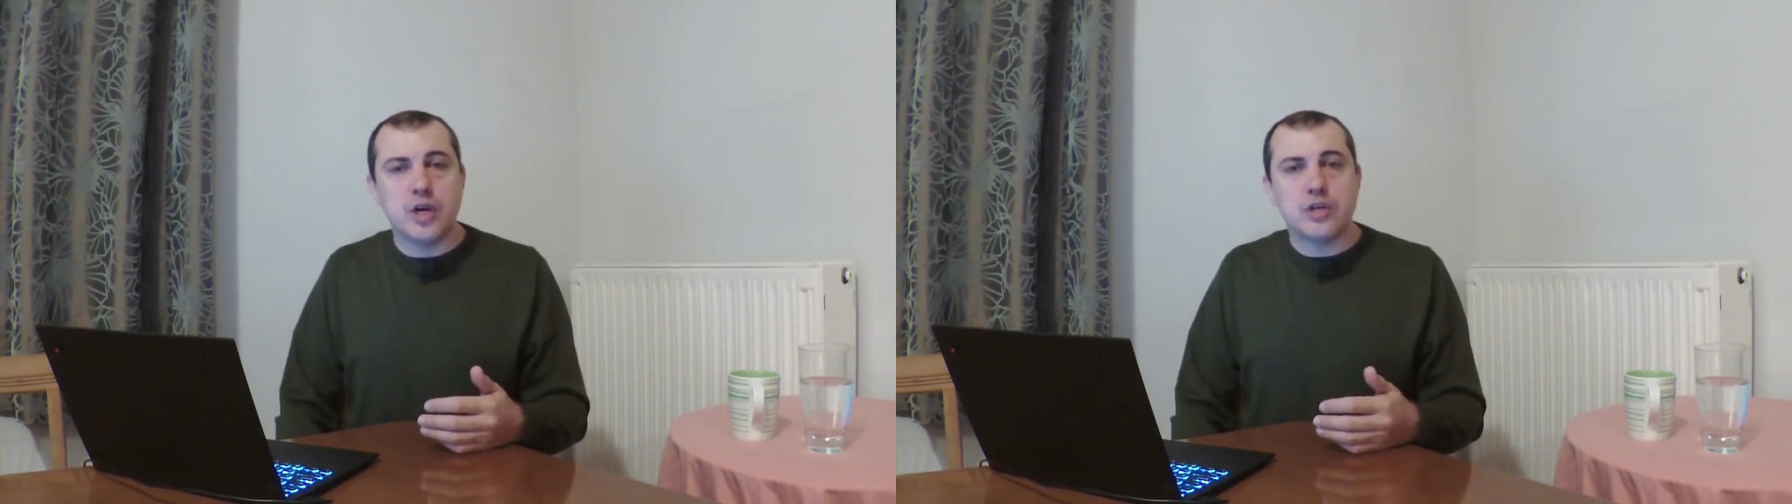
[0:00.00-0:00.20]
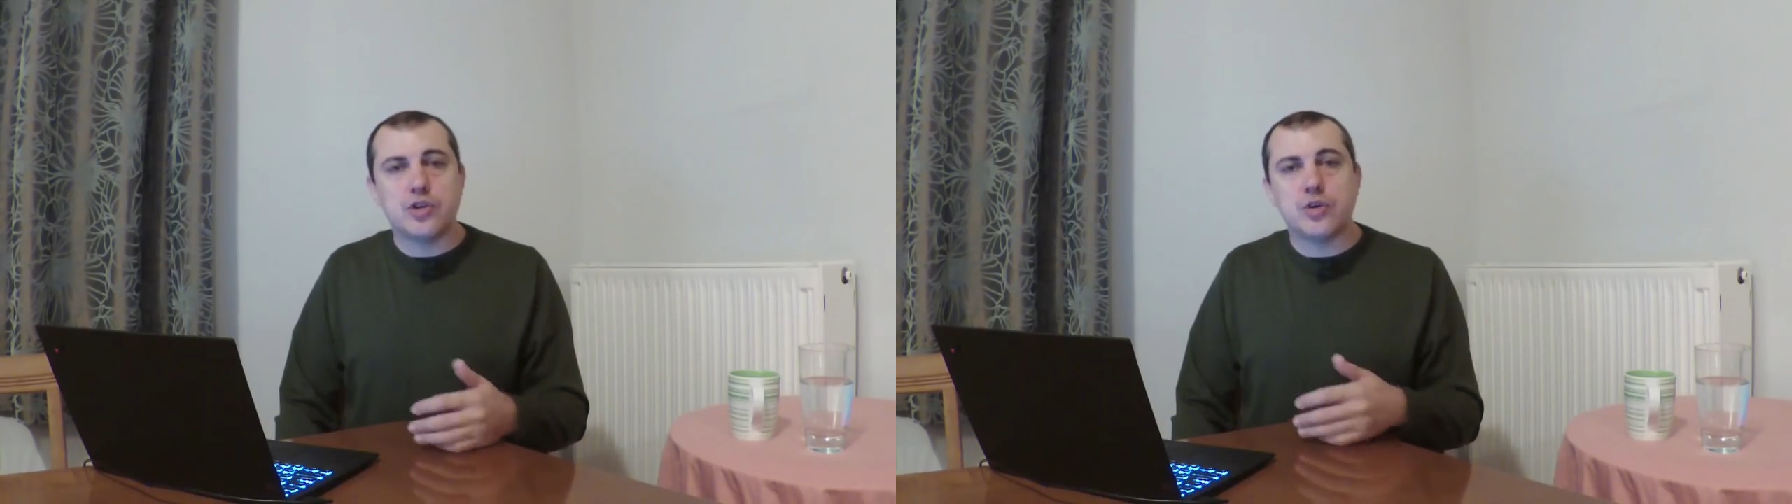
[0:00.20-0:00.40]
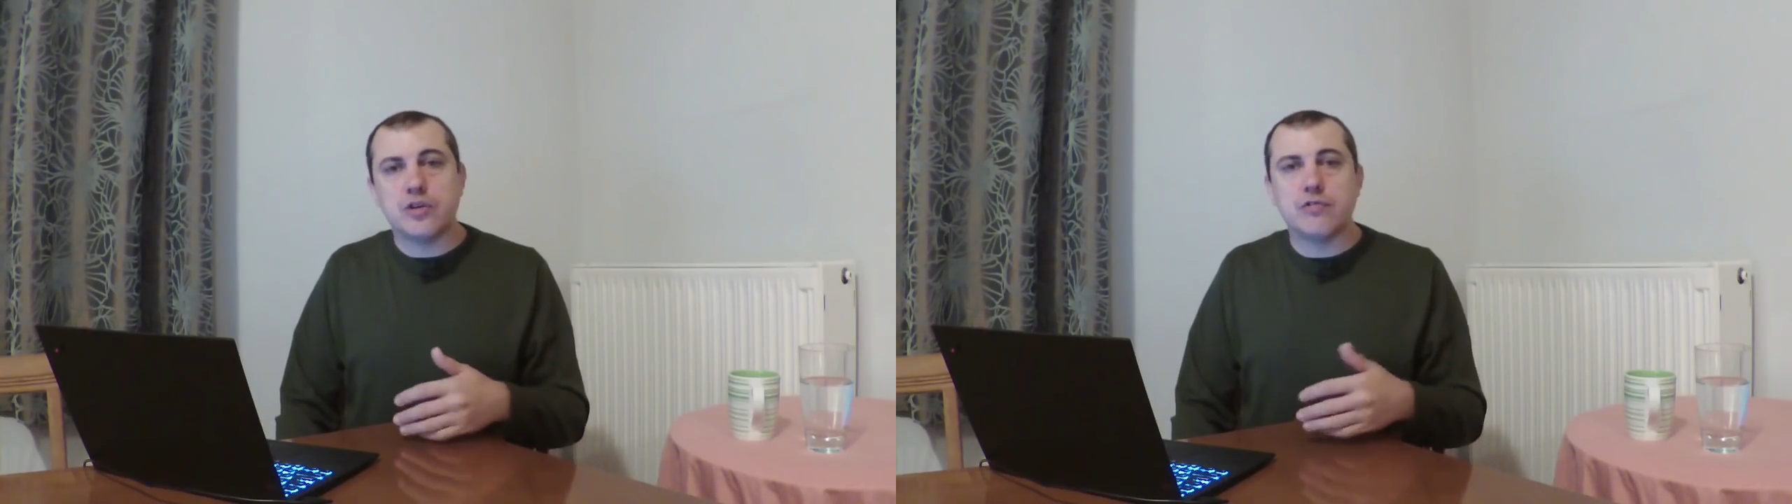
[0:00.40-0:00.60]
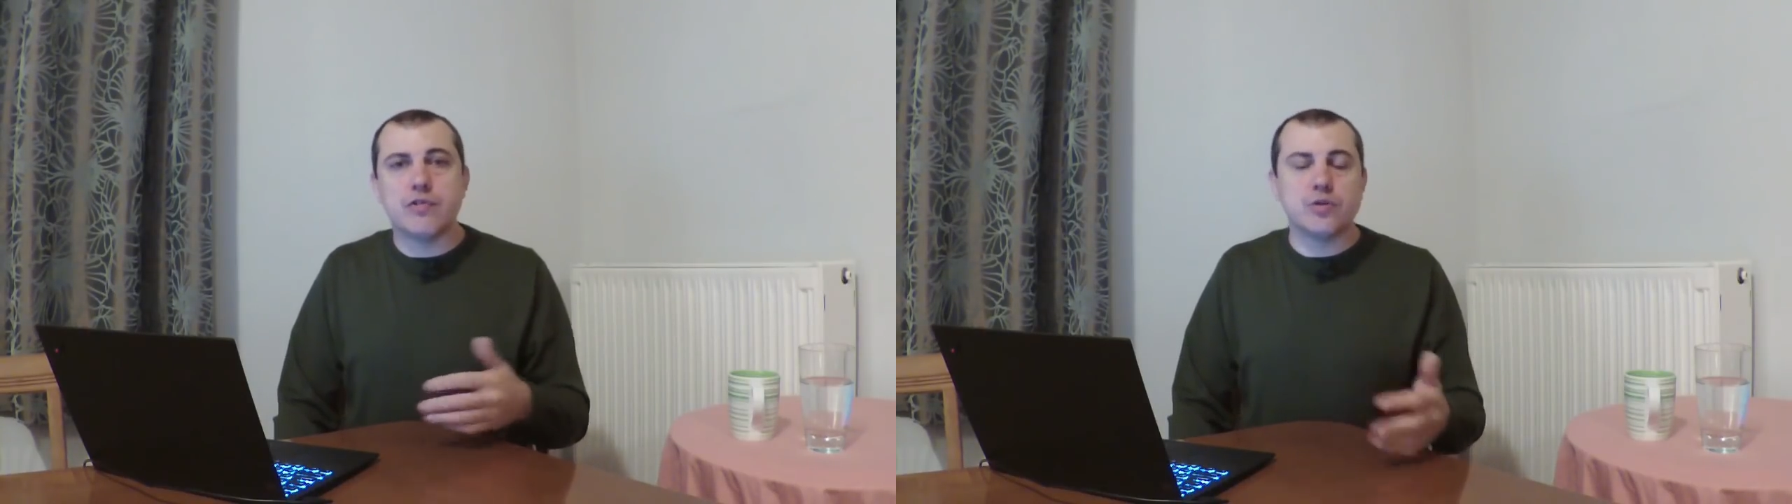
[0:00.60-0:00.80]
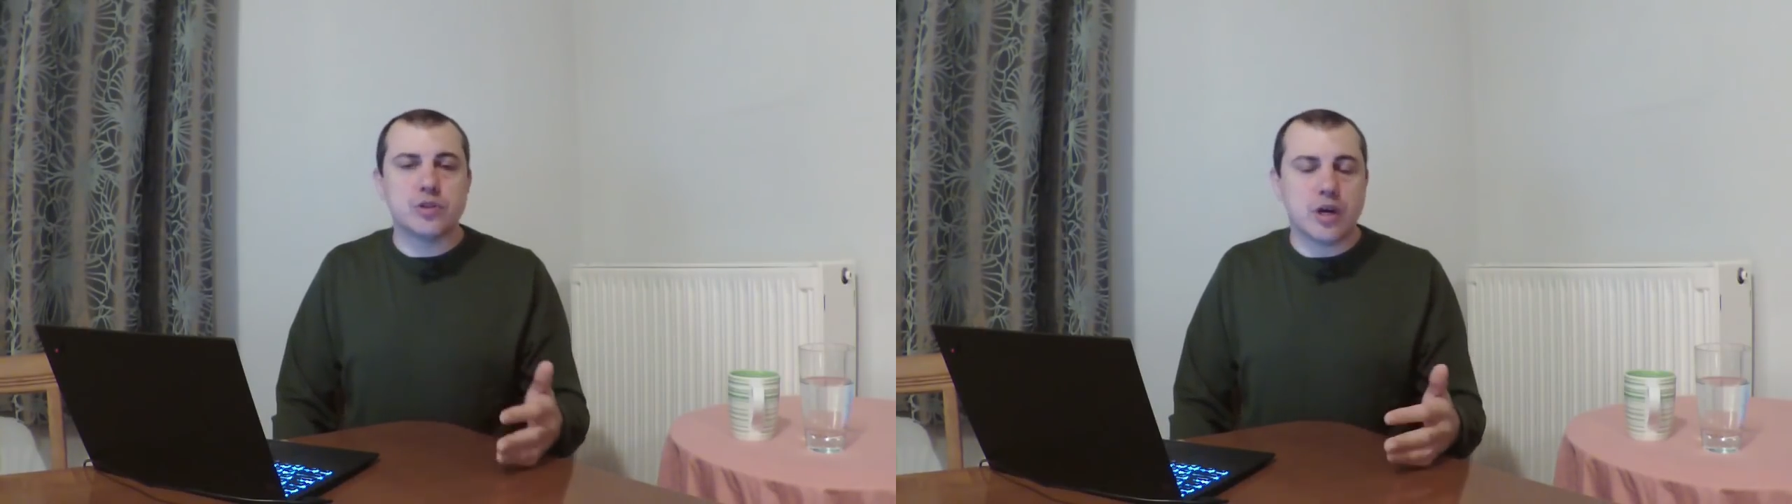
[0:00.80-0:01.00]
So you can
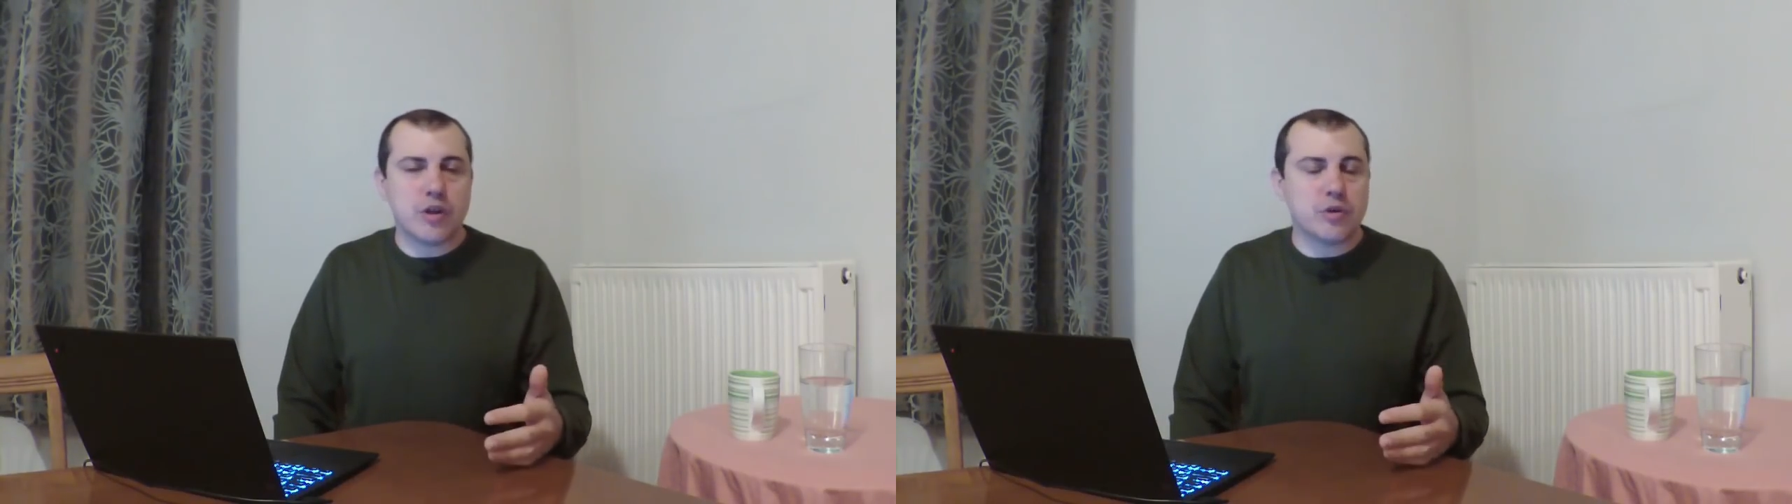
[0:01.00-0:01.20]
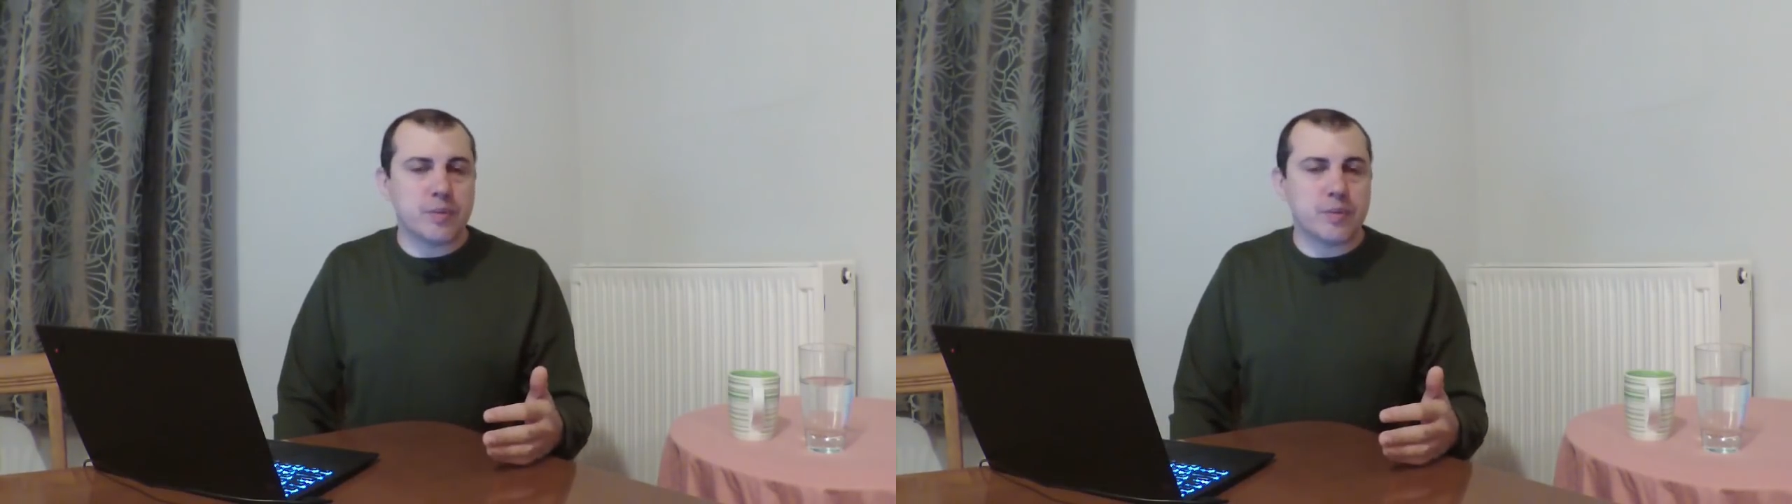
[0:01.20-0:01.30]
vote on other